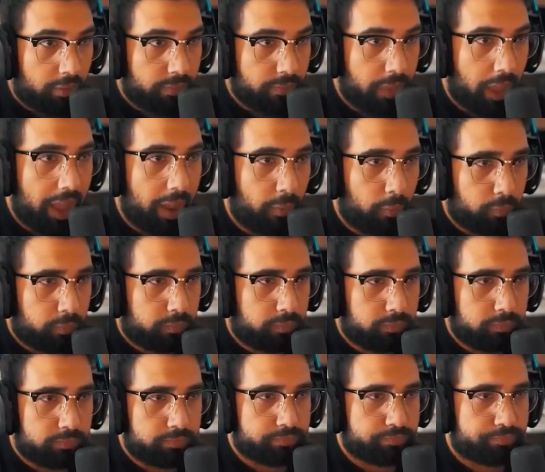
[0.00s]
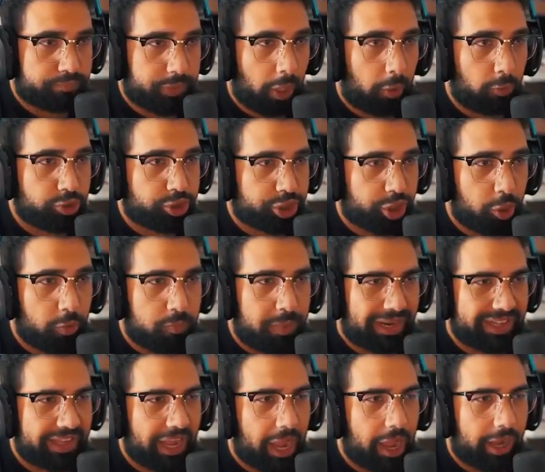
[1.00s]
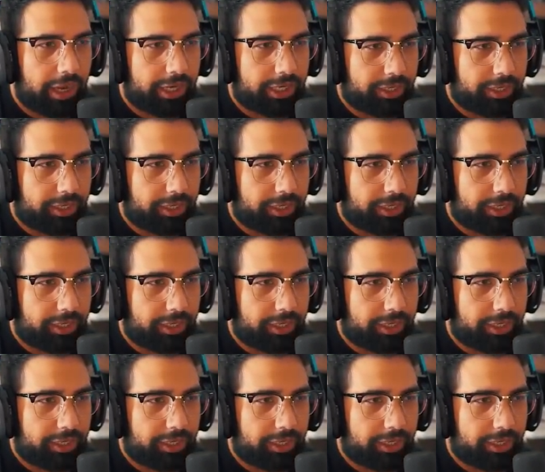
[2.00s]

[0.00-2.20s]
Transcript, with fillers: No! shoot my dog!